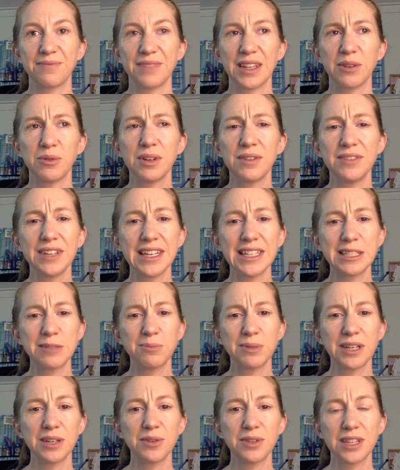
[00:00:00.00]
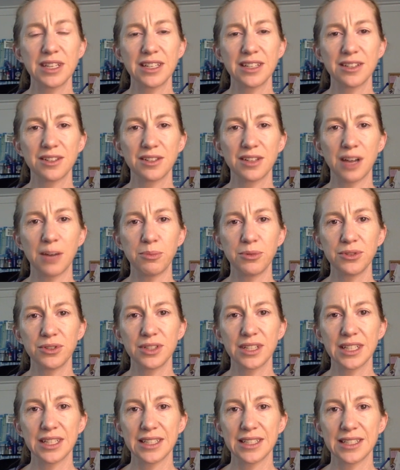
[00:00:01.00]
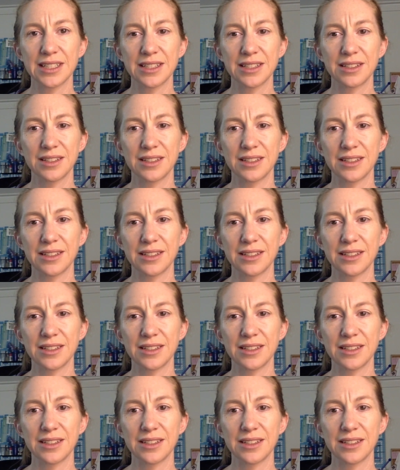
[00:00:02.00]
We've yet to play it with another couple because